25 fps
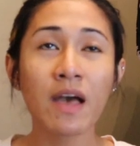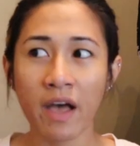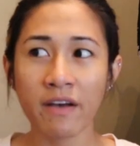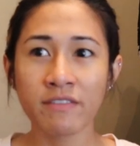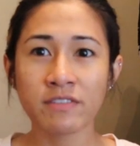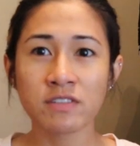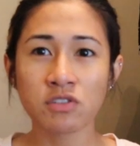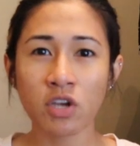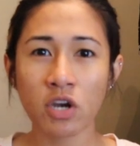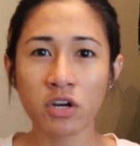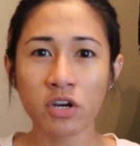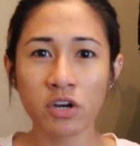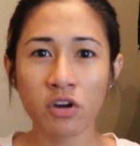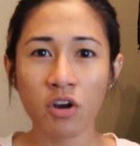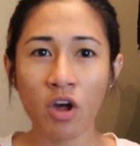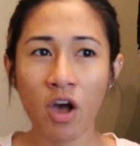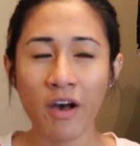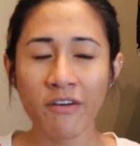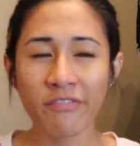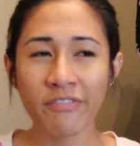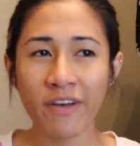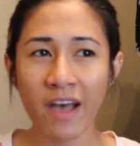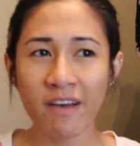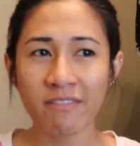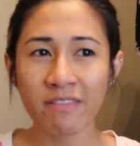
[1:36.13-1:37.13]
I've started
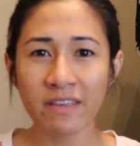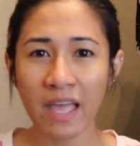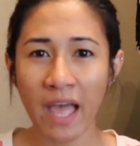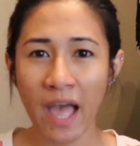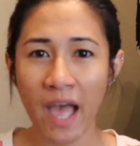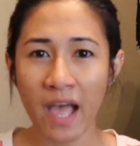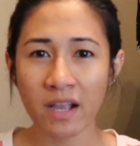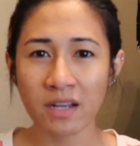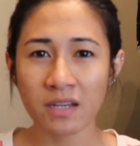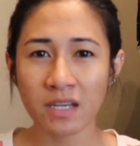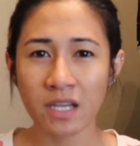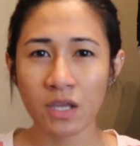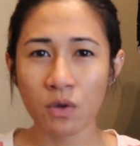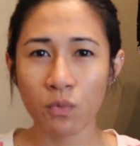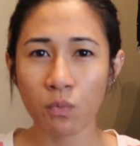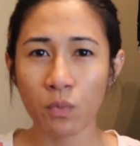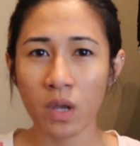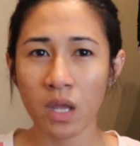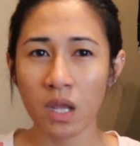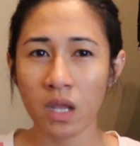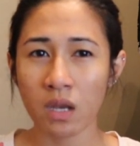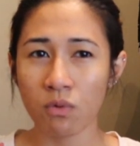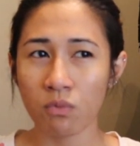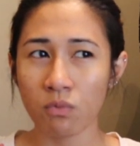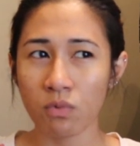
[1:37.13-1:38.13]
off having acne
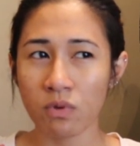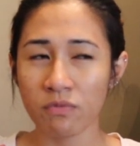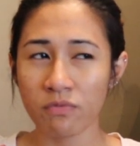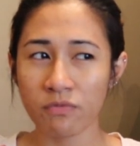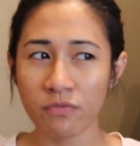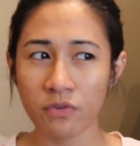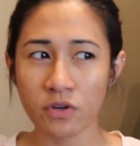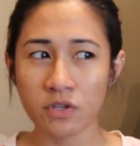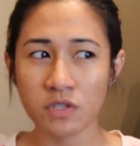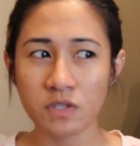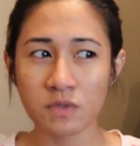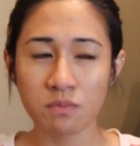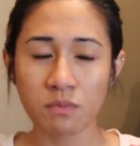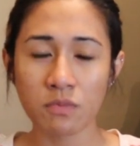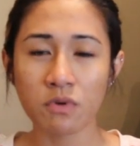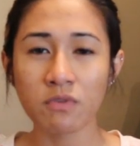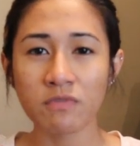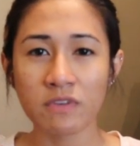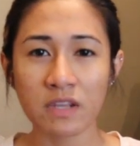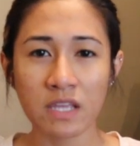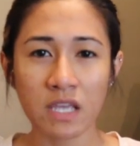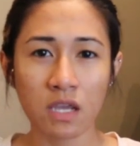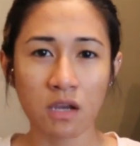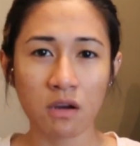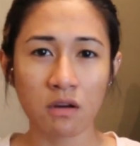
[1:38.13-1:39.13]
when we first
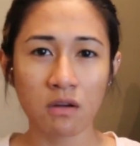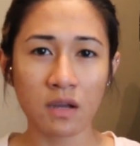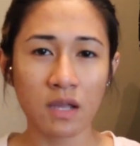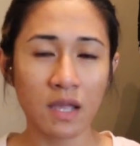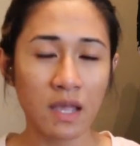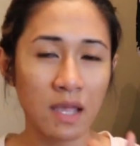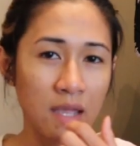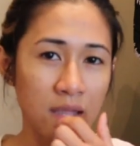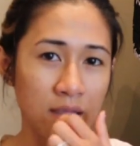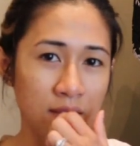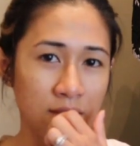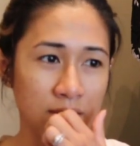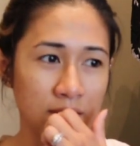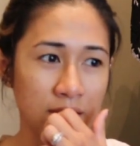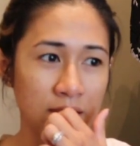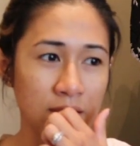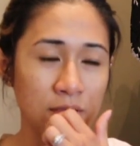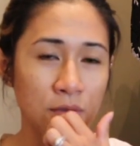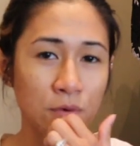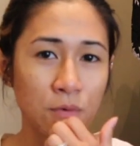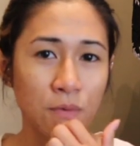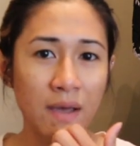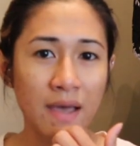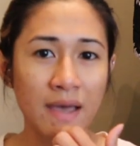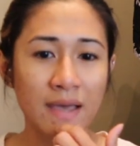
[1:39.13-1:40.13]
moved here in
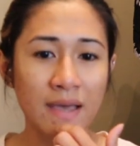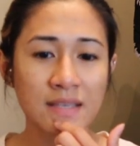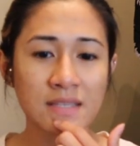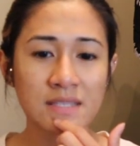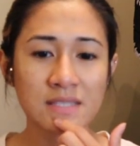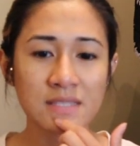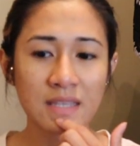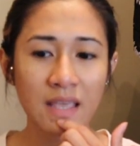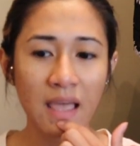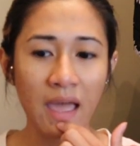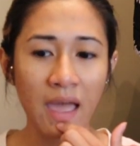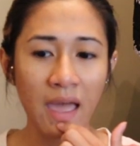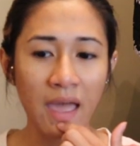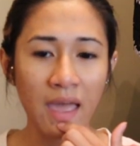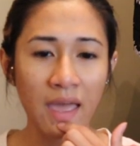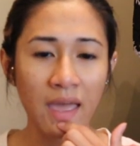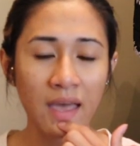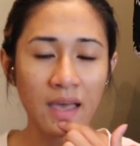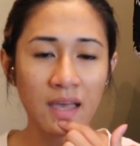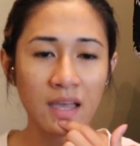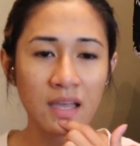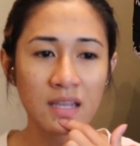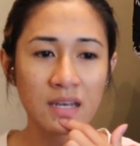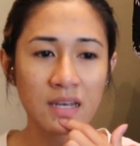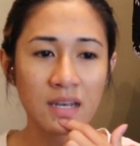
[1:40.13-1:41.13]
the US,
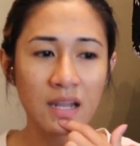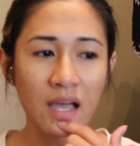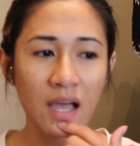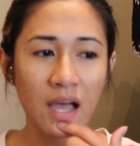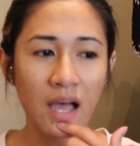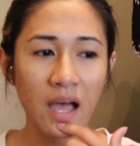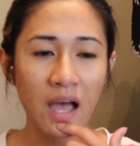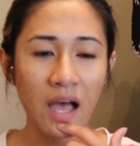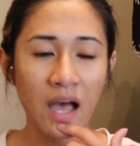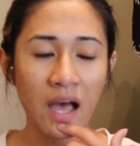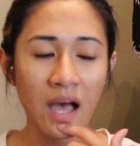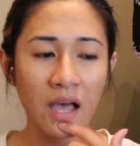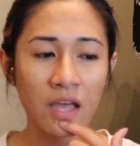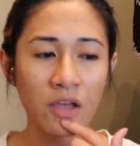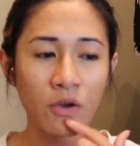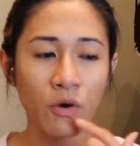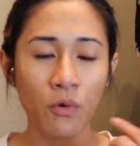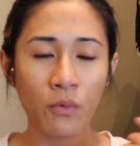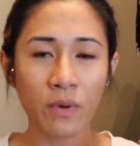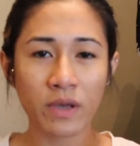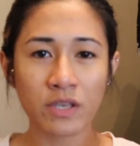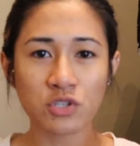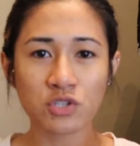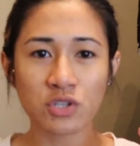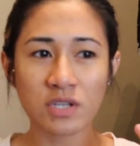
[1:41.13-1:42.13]
and I
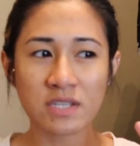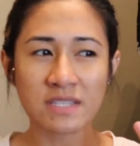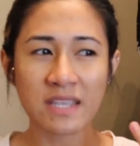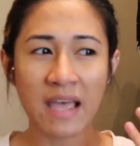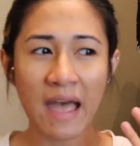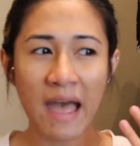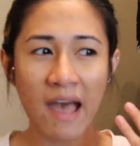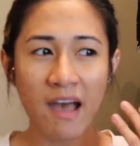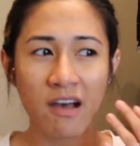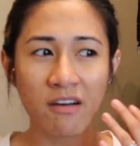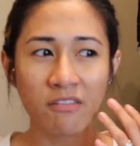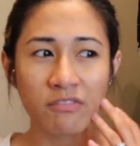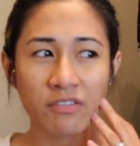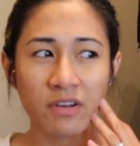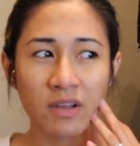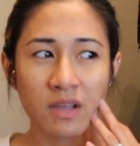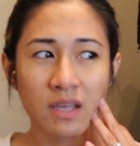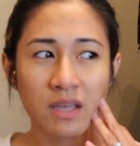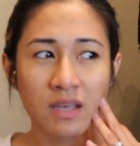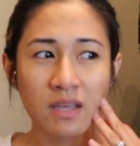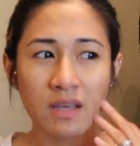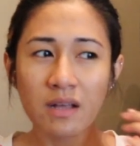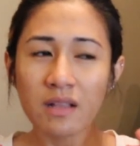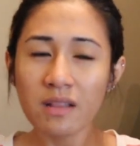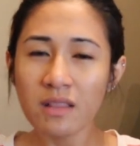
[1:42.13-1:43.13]
always just have
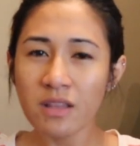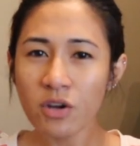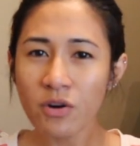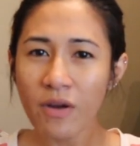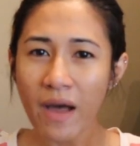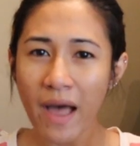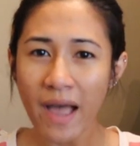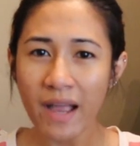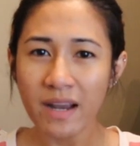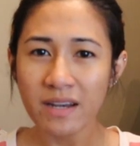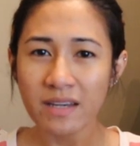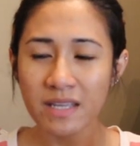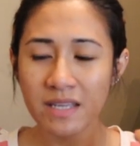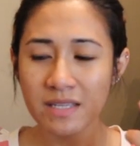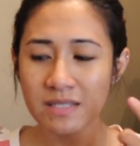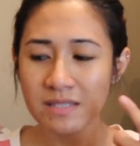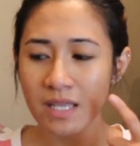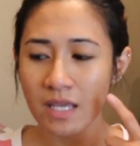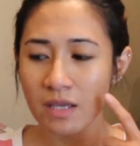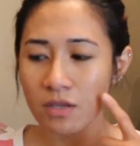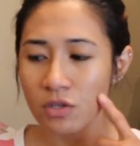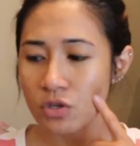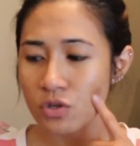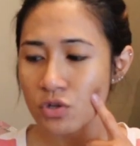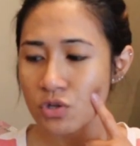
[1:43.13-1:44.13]
little acnes,
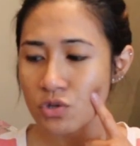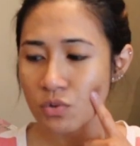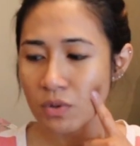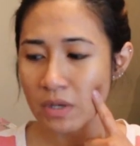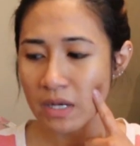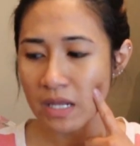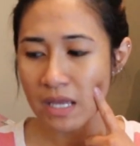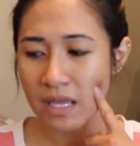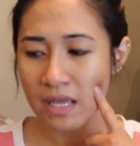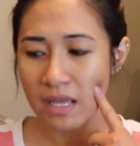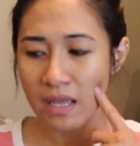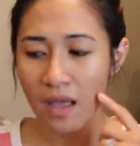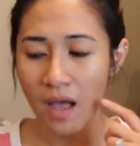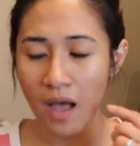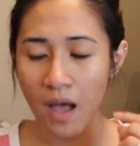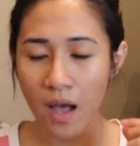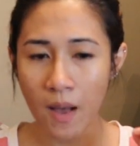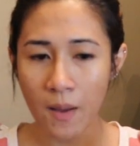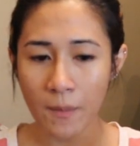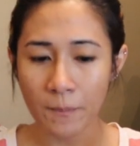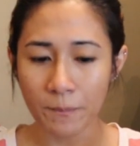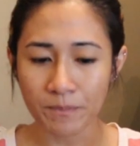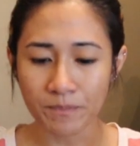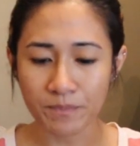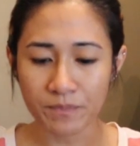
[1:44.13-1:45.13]
like usually
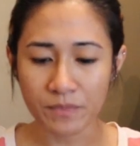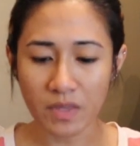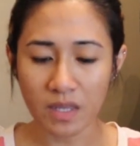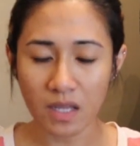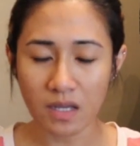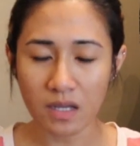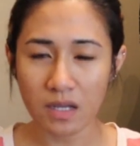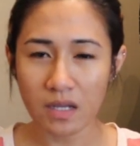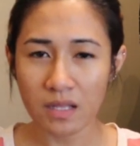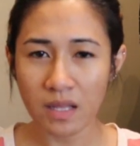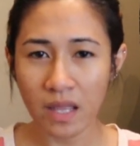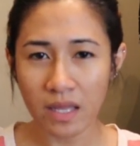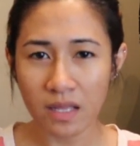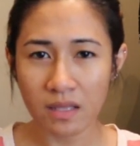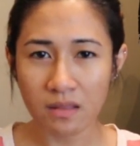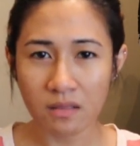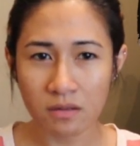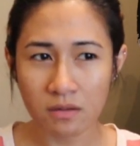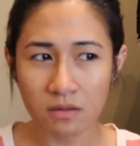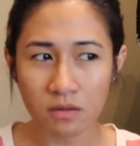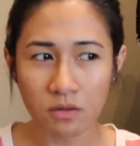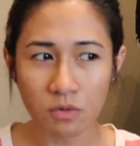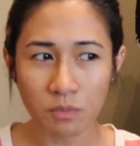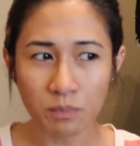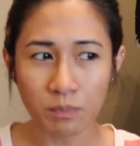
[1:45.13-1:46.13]
like
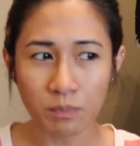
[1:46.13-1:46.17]
little